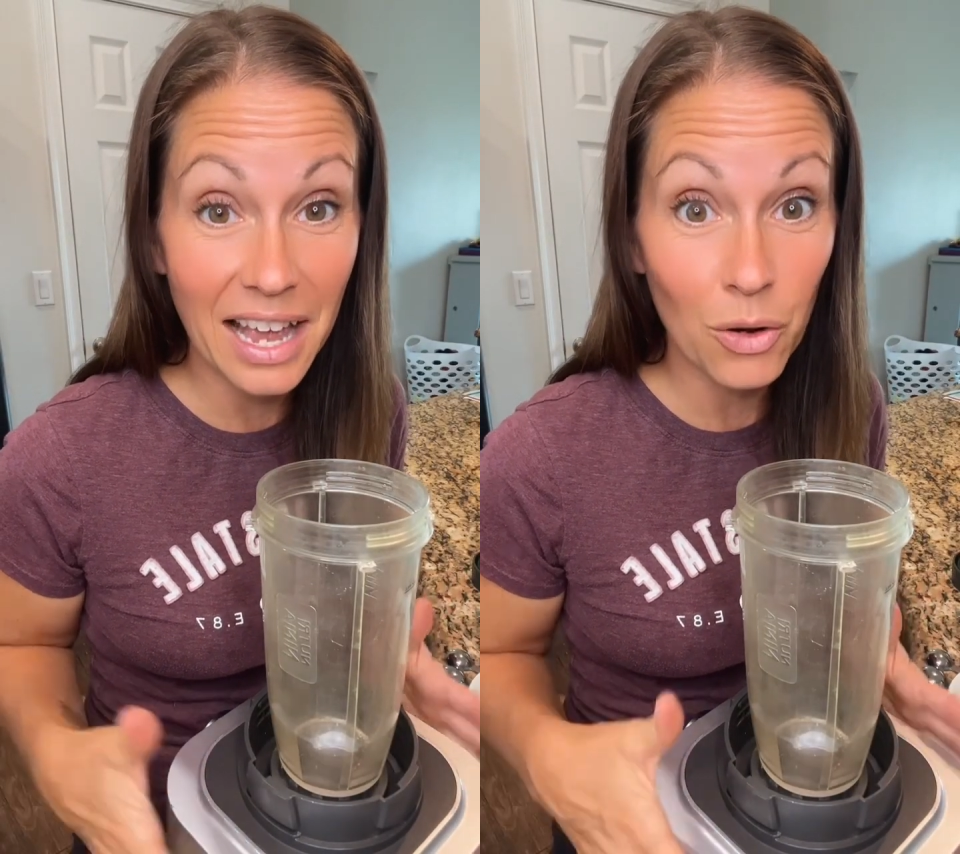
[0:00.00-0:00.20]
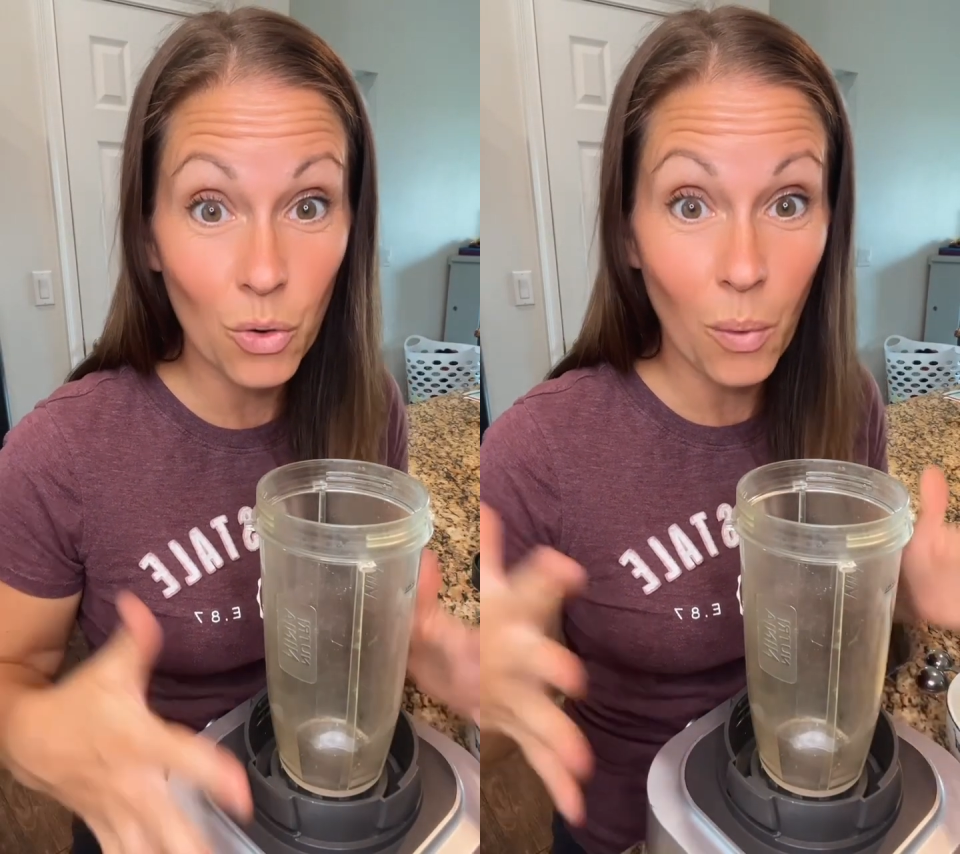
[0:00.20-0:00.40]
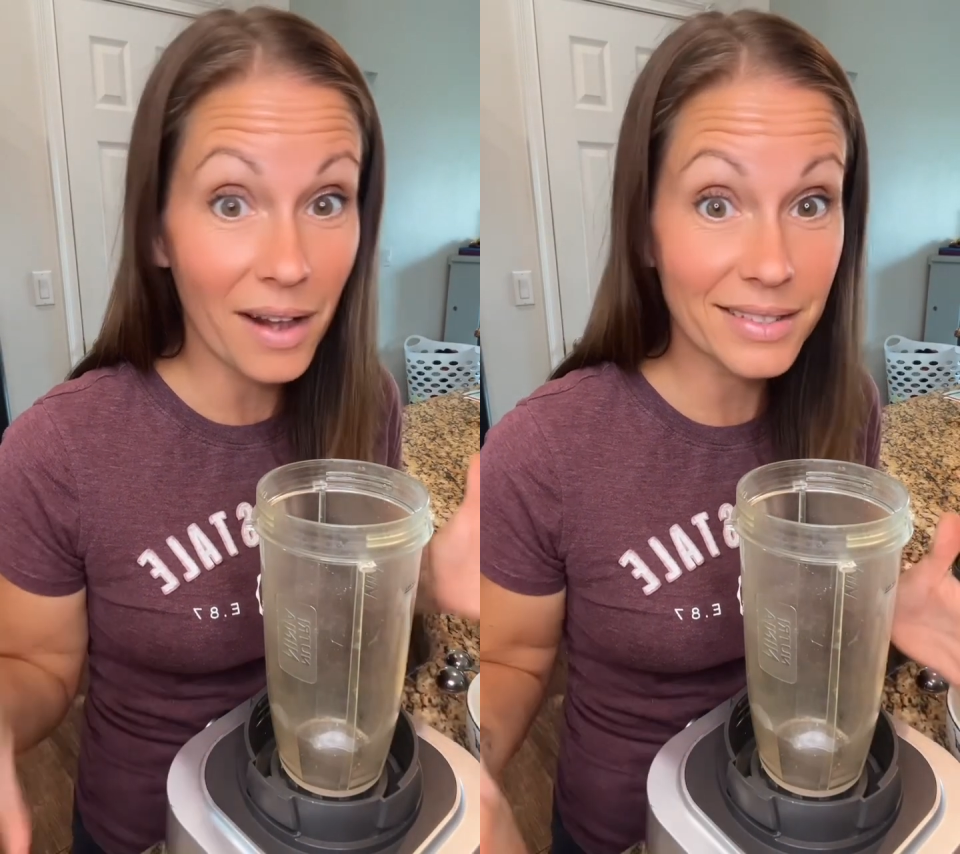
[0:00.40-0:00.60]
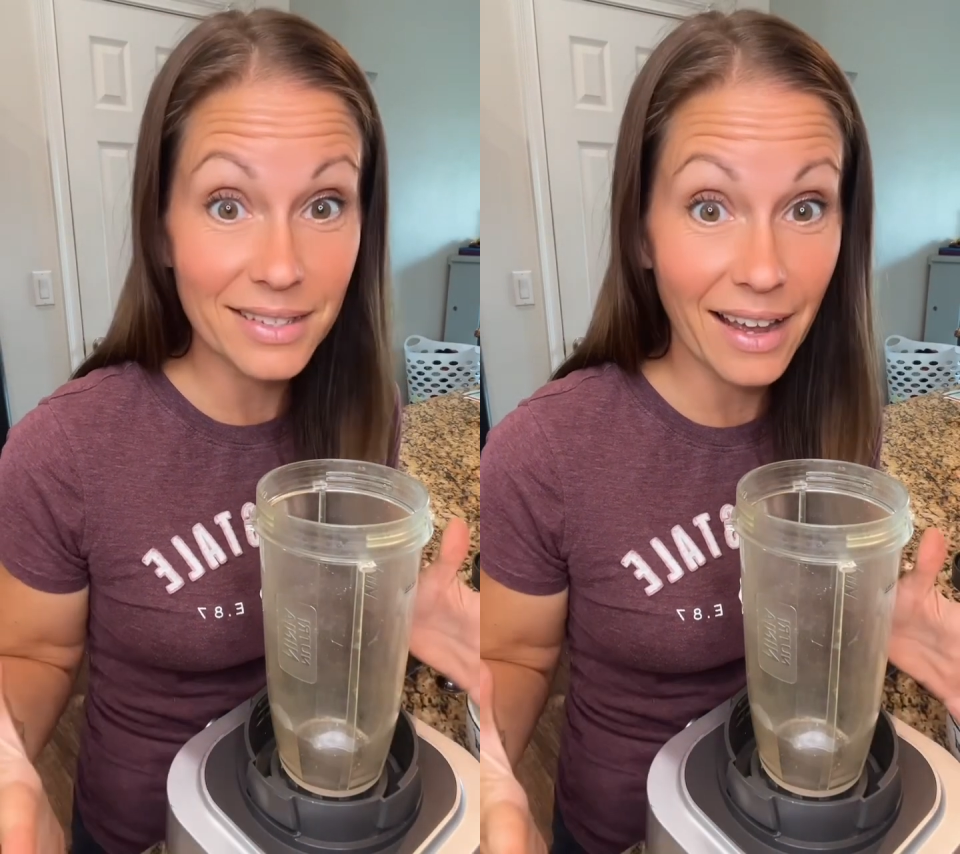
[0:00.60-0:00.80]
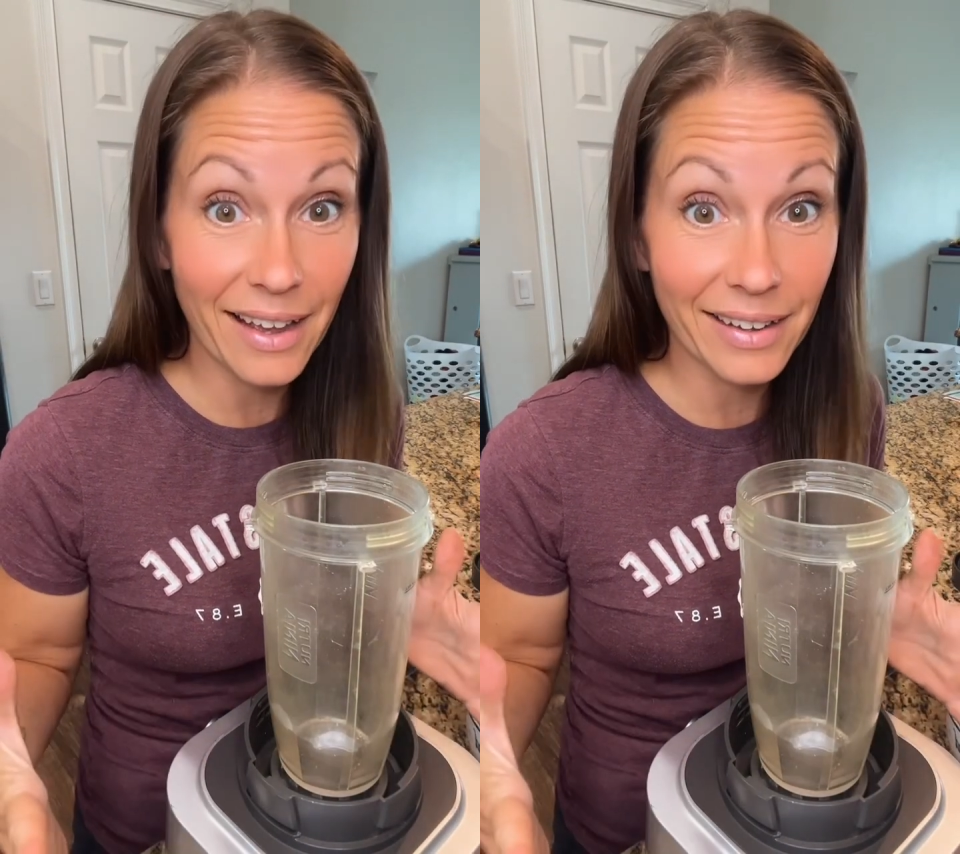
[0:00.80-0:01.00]
who want
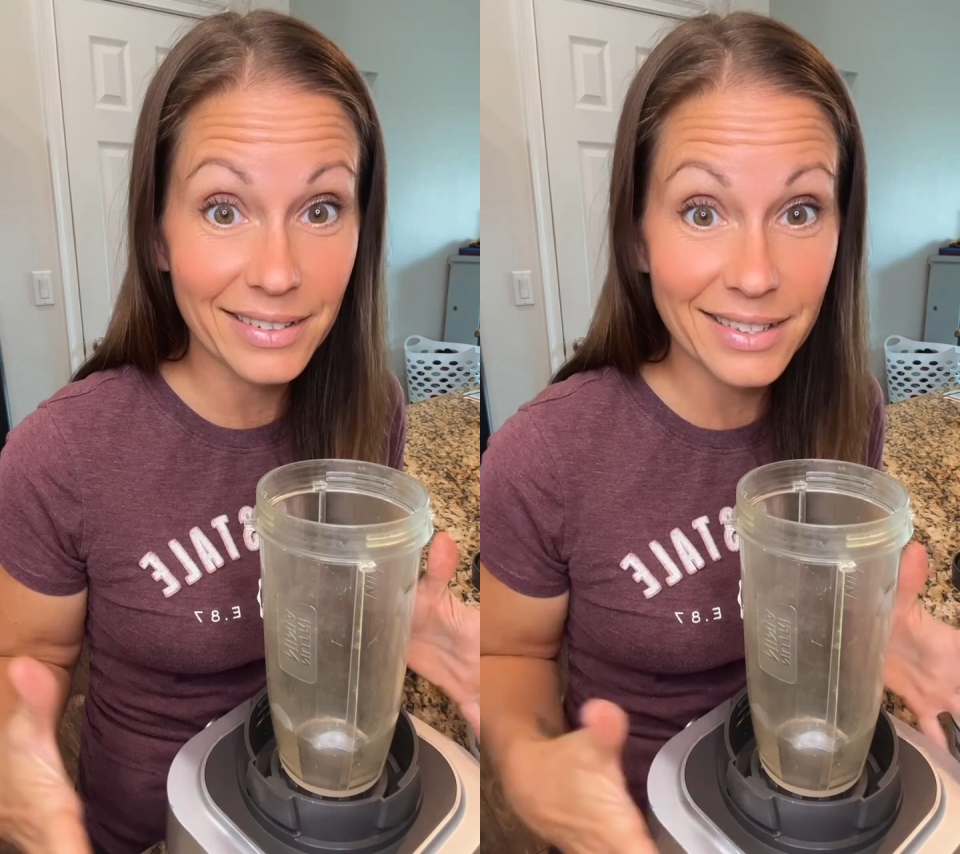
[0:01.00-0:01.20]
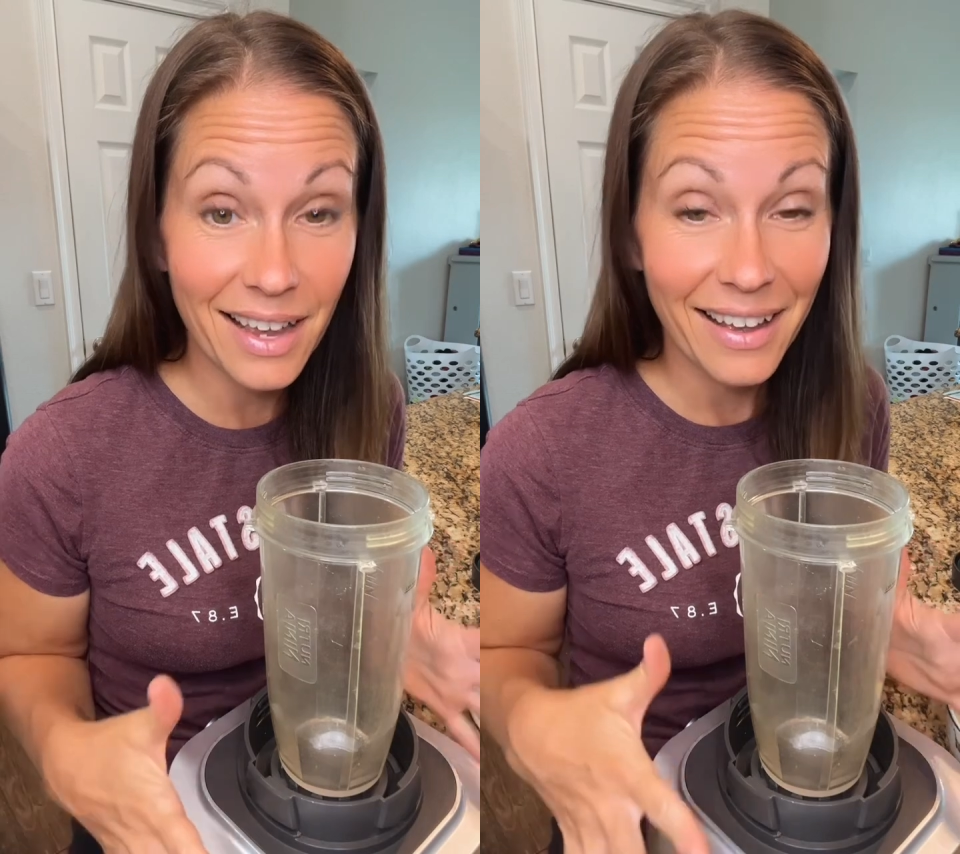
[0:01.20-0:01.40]
snacks,